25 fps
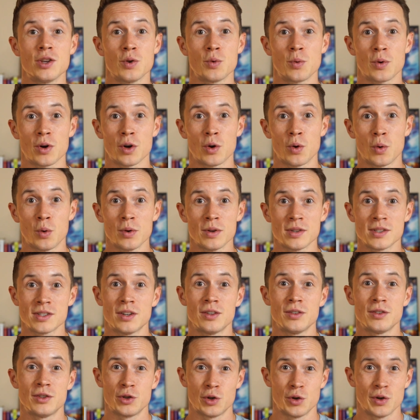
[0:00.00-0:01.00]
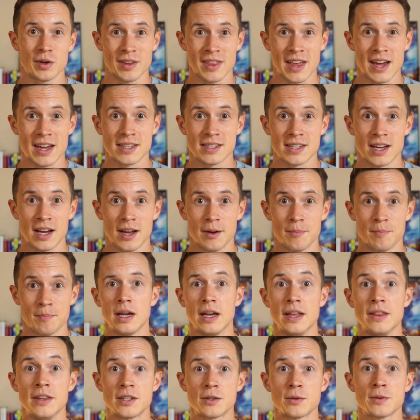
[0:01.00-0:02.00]
your cortisol during that time.
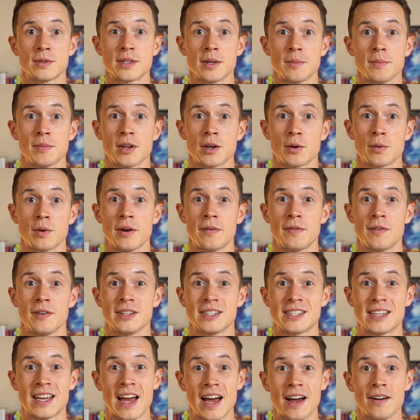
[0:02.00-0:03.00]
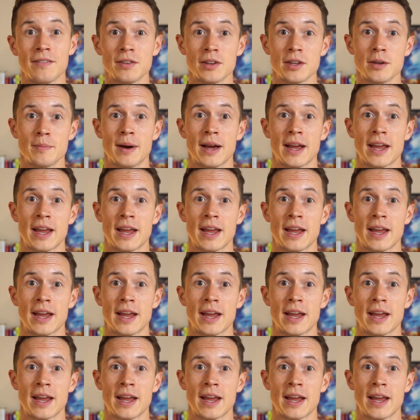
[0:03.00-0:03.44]
And this was something referenced heavily by